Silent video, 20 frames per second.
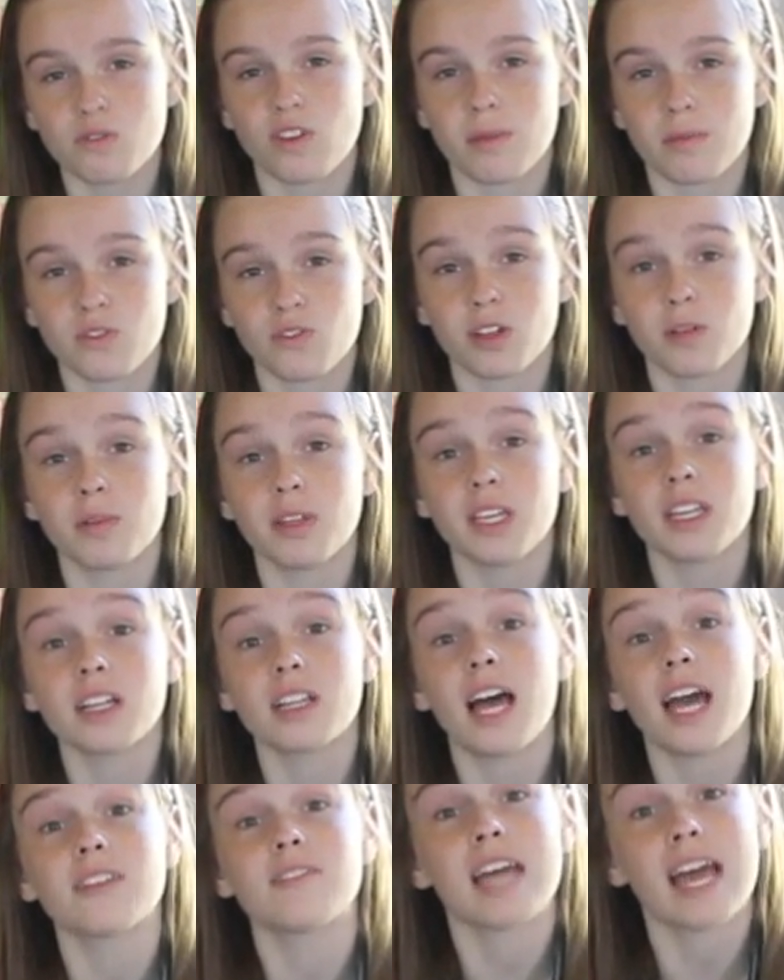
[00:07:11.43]
McGuffey is
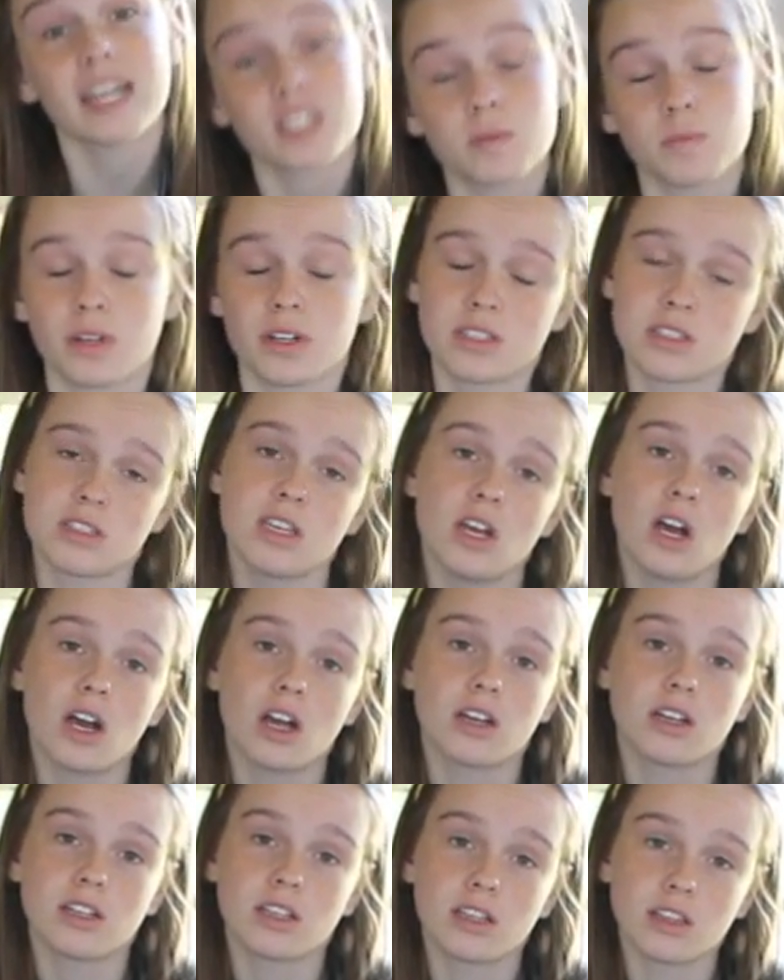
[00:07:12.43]
most famous for completing
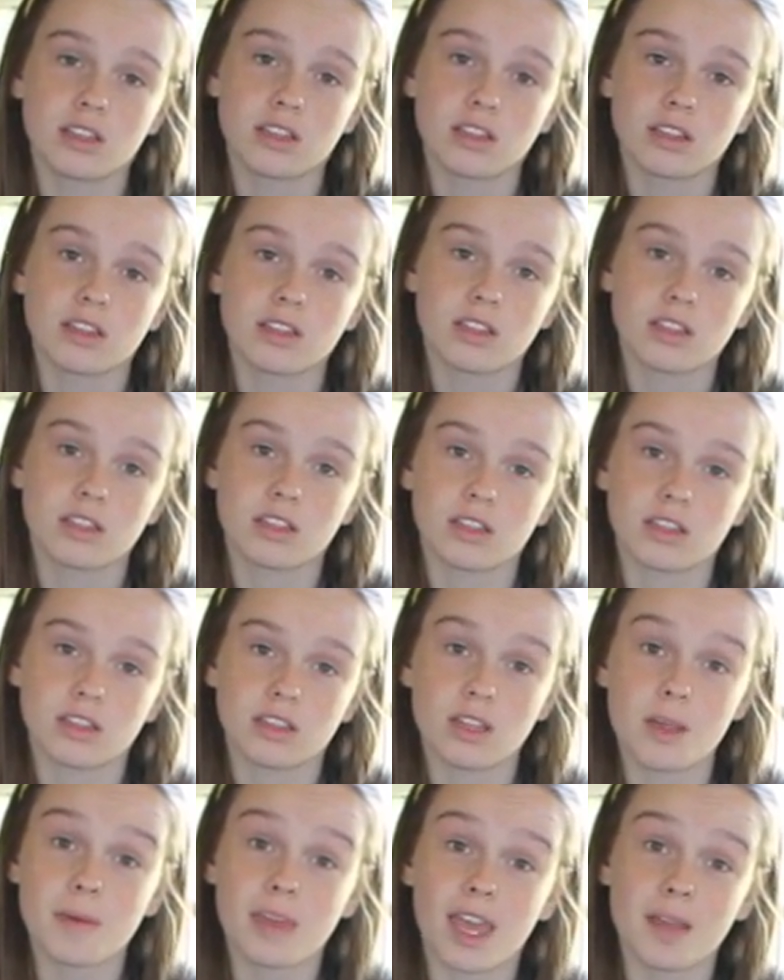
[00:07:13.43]
a series of
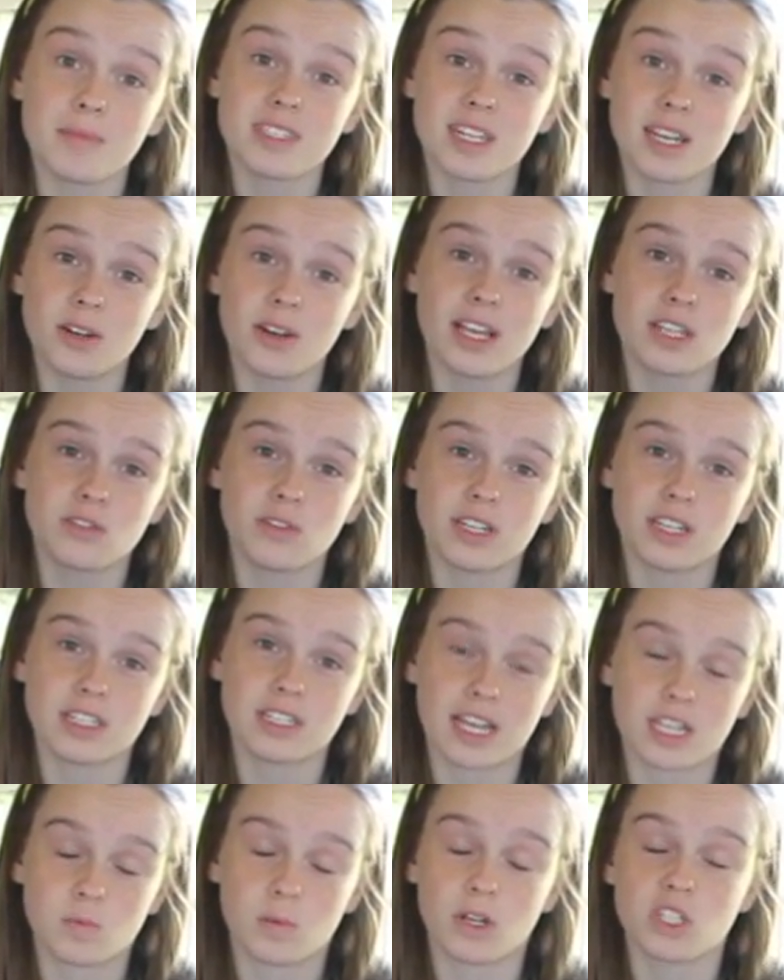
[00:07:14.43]
textbooks that became the
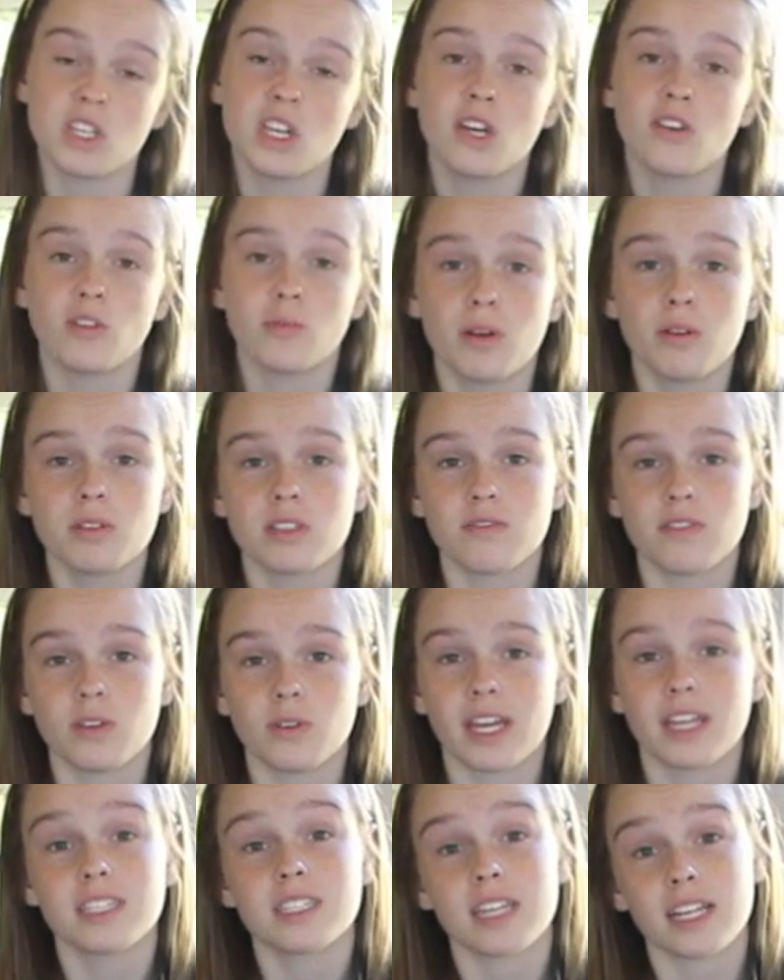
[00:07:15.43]
standardized reading
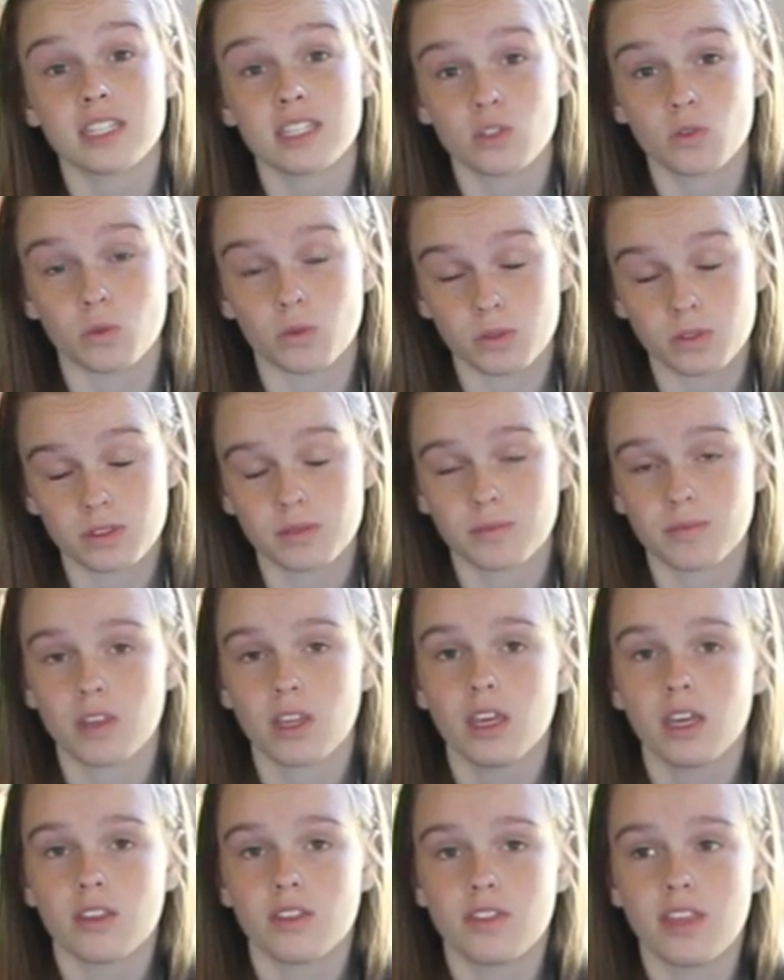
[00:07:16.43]
text for most
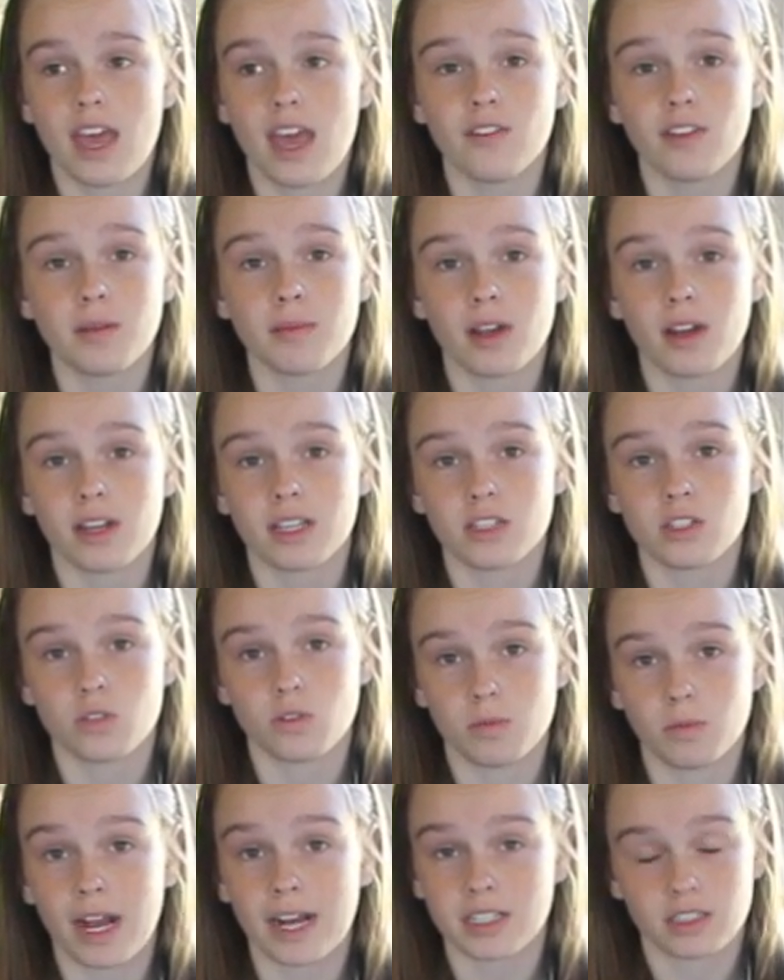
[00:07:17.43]
schools across the United
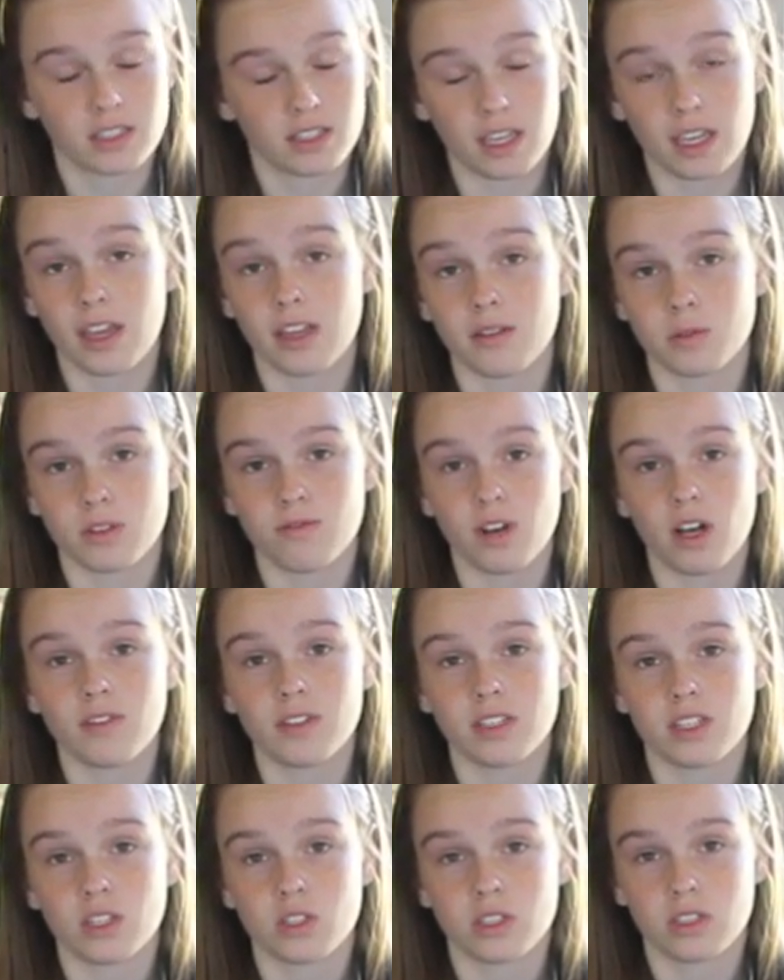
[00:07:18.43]
States during the
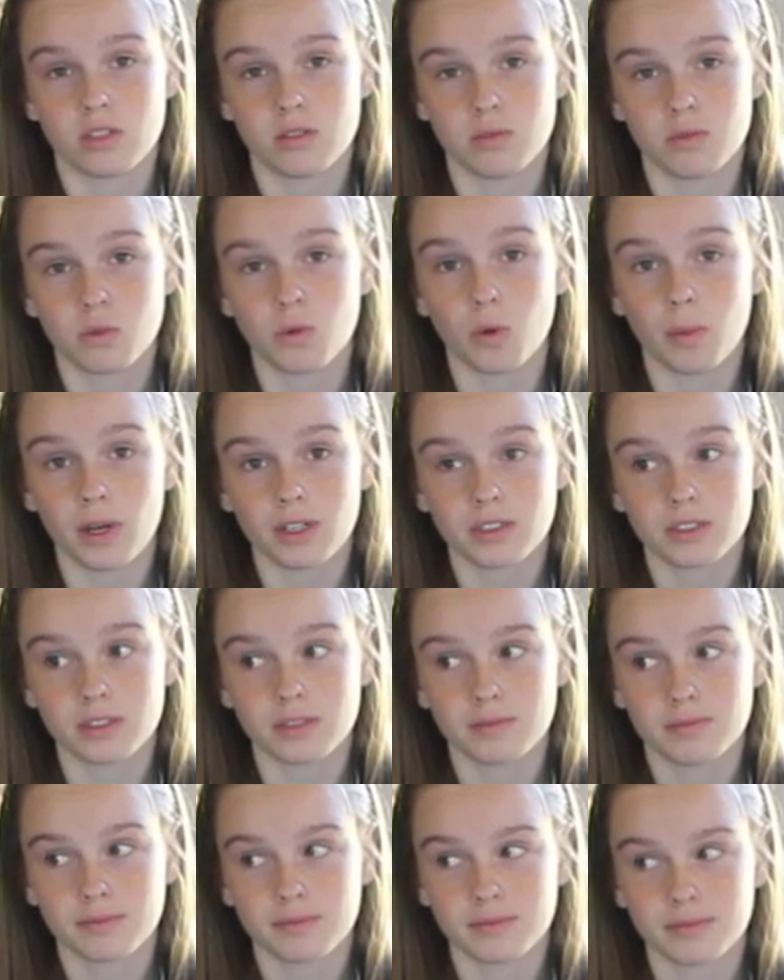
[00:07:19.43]
mid to late 19th
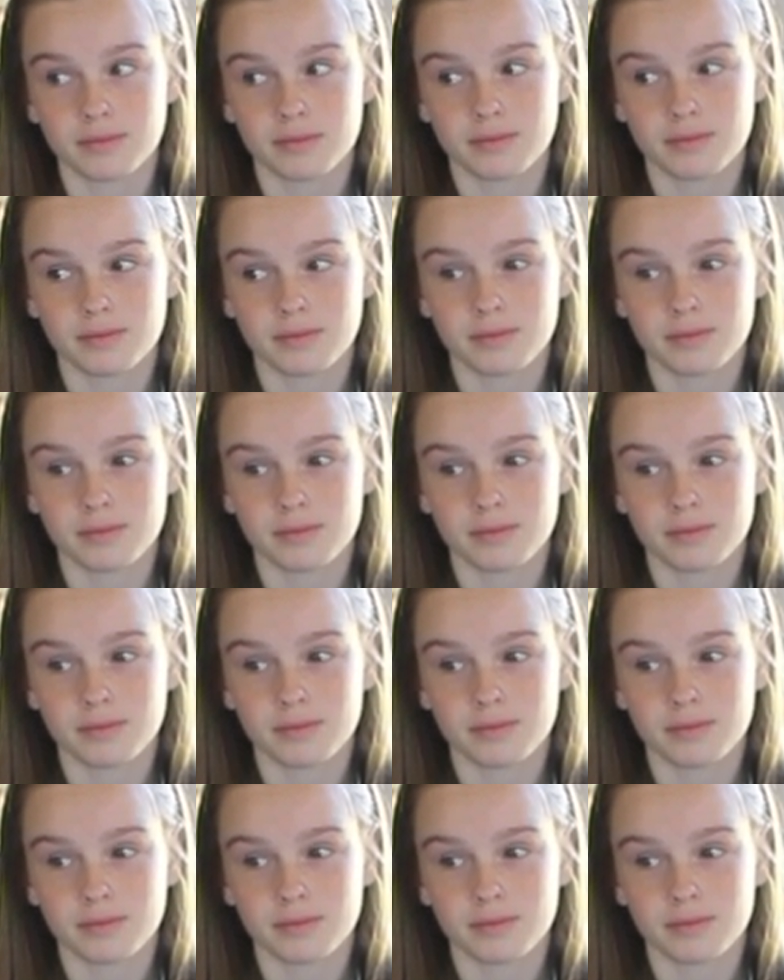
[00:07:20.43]
century.